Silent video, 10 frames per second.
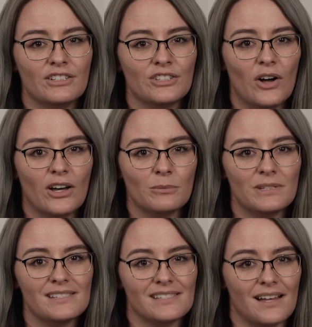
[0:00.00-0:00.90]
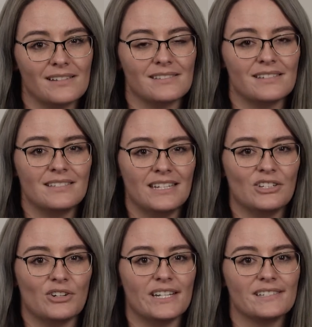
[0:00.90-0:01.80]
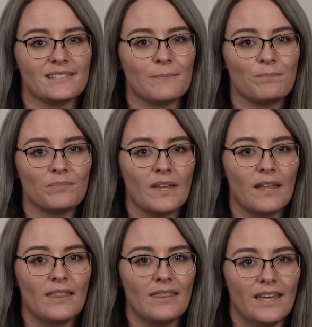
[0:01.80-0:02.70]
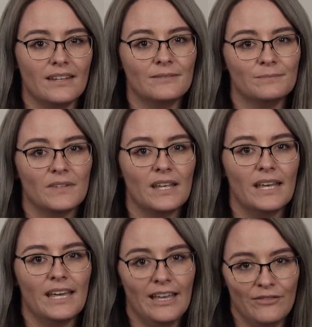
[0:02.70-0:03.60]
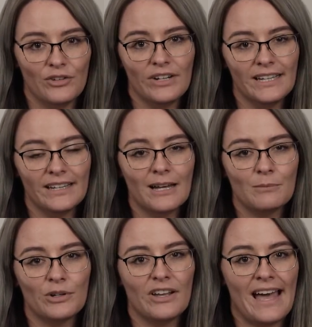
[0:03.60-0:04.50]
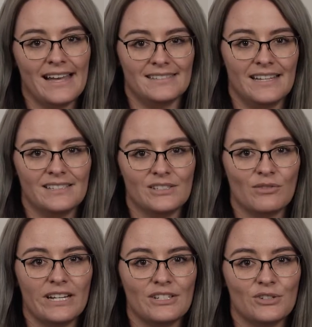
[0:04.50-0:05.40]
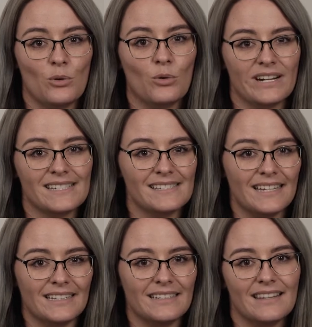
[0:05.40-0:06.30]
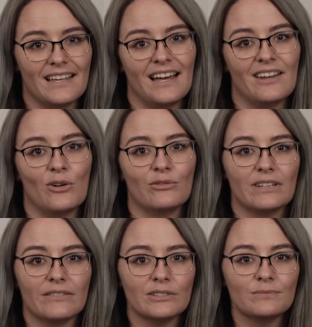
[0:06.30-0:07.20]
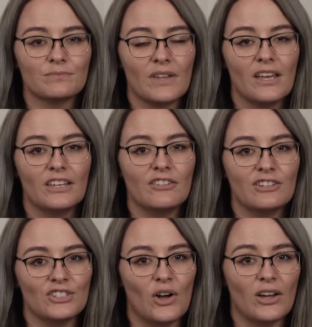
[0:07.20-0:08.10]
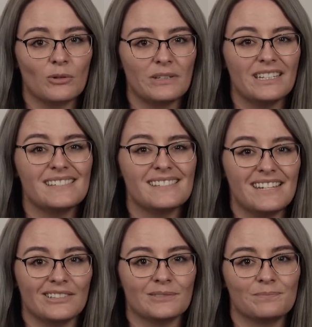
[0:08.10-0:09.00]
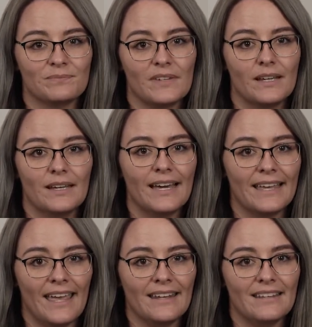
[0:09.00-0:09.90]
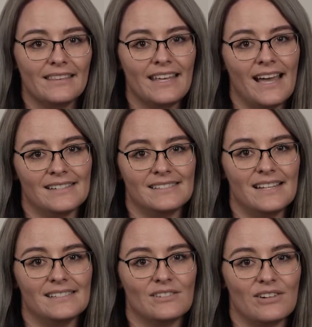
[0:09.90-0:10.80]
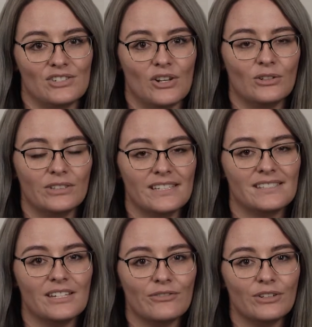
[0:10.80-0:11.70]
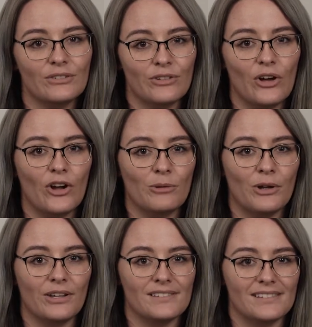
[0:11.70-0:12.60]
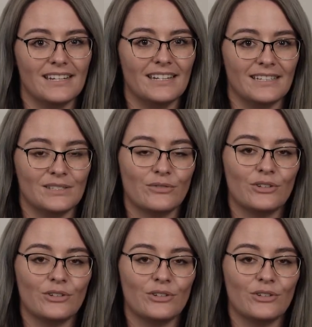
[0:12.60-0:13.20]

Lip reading: entitlement starts to decrease. Then, if your income or your assets reach or exceed the cut-off level, your entitlement is nil. Again, the assets threshold is different for homeowners than it is for